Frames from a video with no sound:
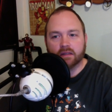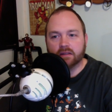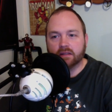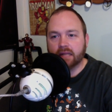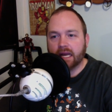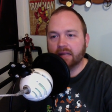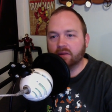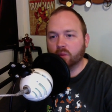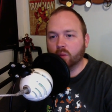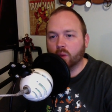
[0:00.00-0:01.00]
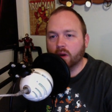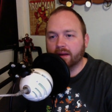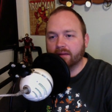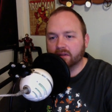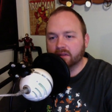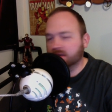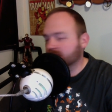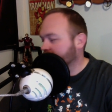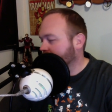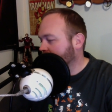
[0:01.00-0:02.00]
tonight, whatever.
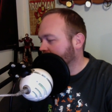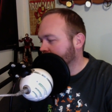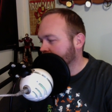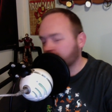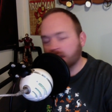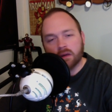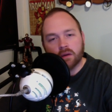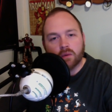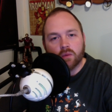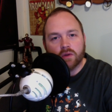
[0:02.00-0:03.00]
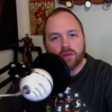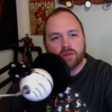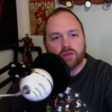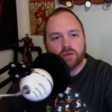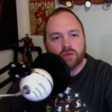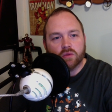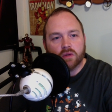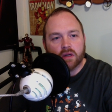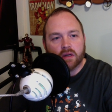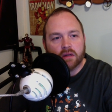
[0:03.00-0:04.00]
Wanted
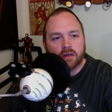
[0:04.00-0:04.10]
to